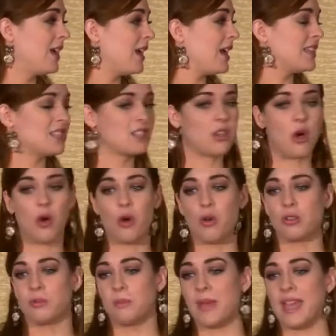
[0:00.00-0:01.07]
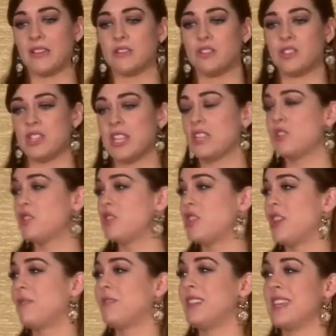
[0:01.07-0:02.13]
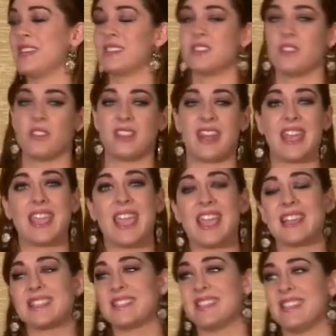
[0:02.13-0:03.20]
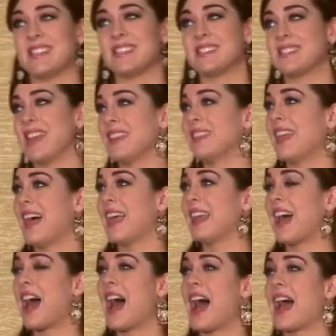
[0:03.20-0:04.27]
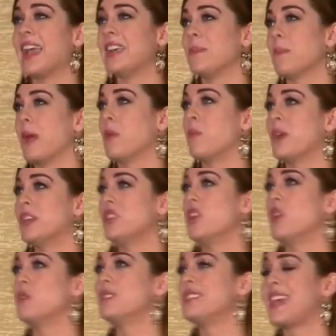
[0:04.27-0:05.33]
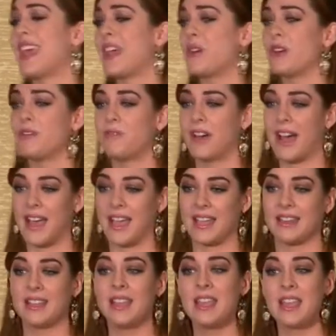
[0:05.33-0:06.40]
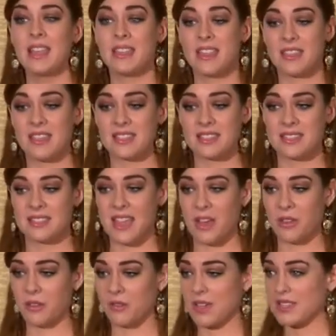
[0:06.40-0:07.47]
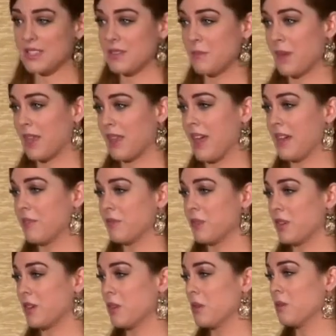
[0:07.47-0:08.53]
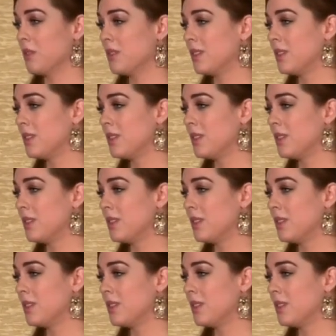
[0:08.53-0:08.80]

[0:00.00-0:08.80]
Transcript: It's cold bed sheets shifting so that I can't see the sunlight high in my window, terrified that this is how the rest of my life will go.